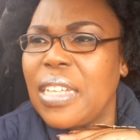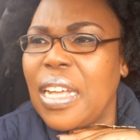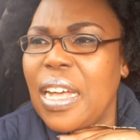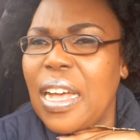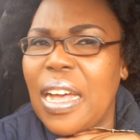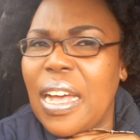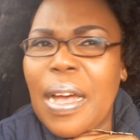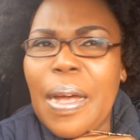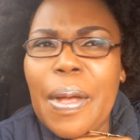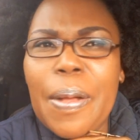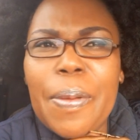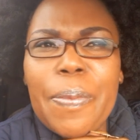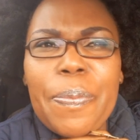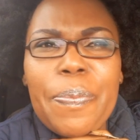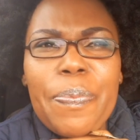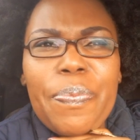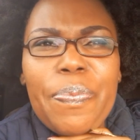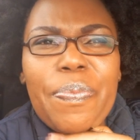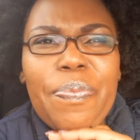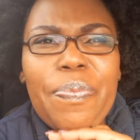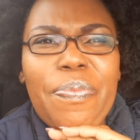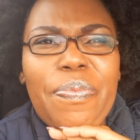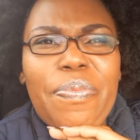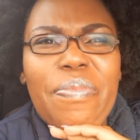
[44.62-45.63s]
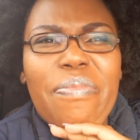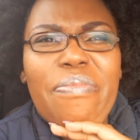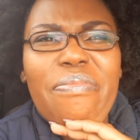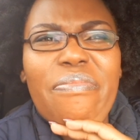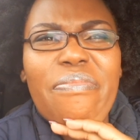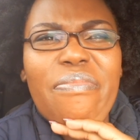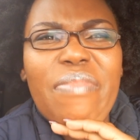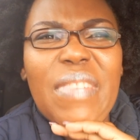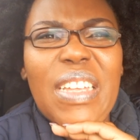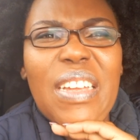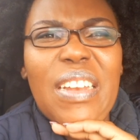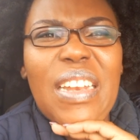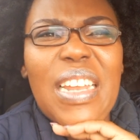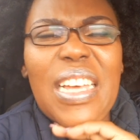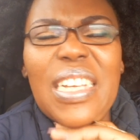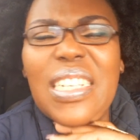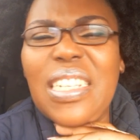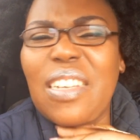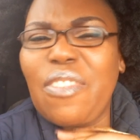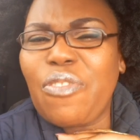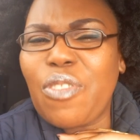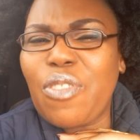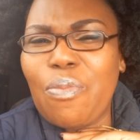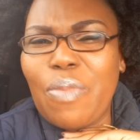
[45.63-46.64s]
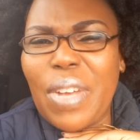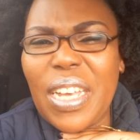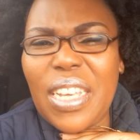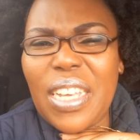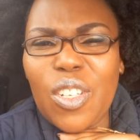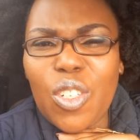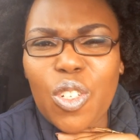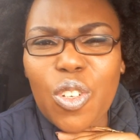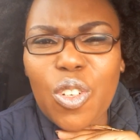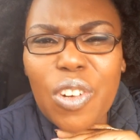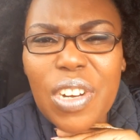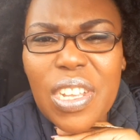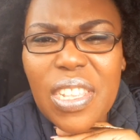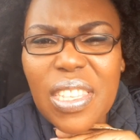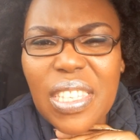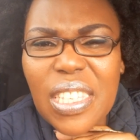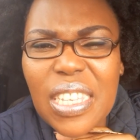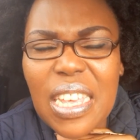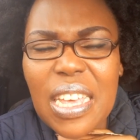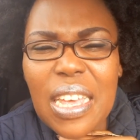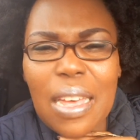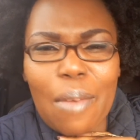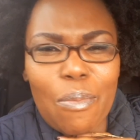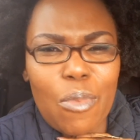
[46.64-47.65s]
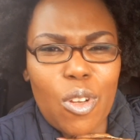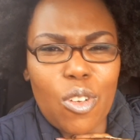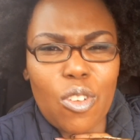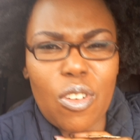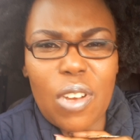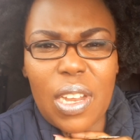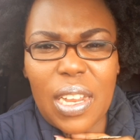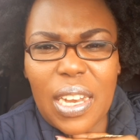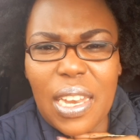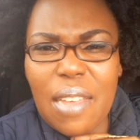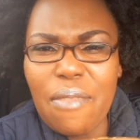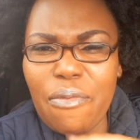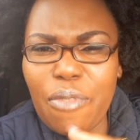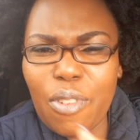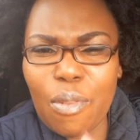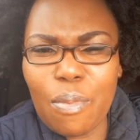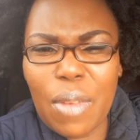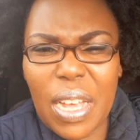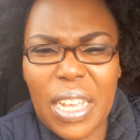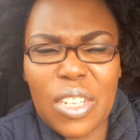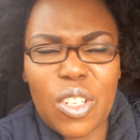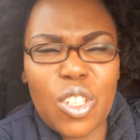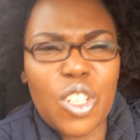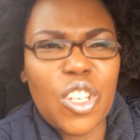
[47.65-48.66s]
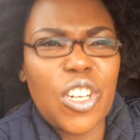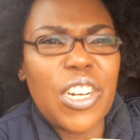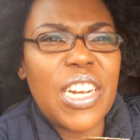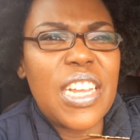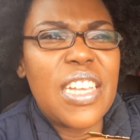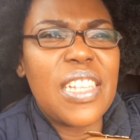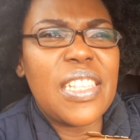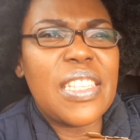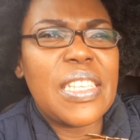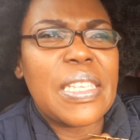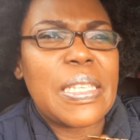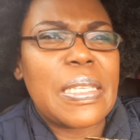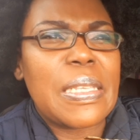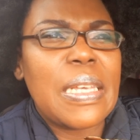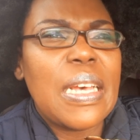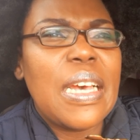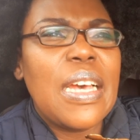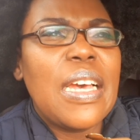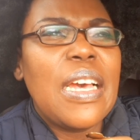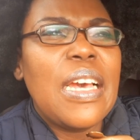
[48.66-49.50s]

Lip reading: Letter from my insurance saying I'm not gonna claim from my insurance.